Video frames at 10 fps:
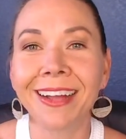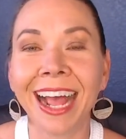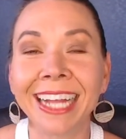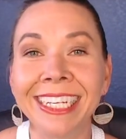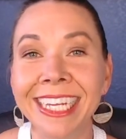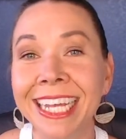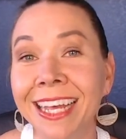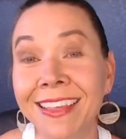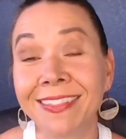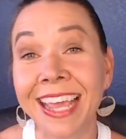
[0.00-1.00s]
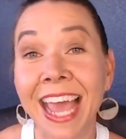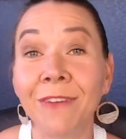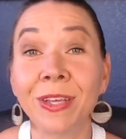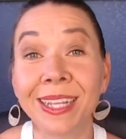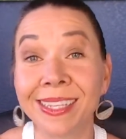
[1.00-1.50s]
idea that they have
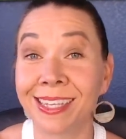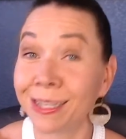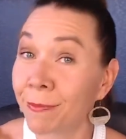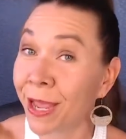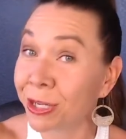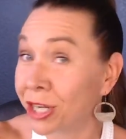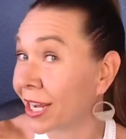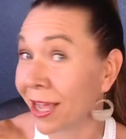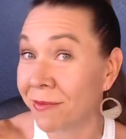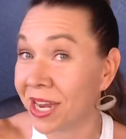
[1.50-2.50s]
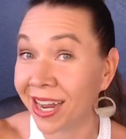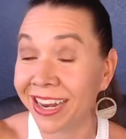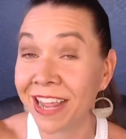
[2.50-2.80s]
a consistent paycheck coming in,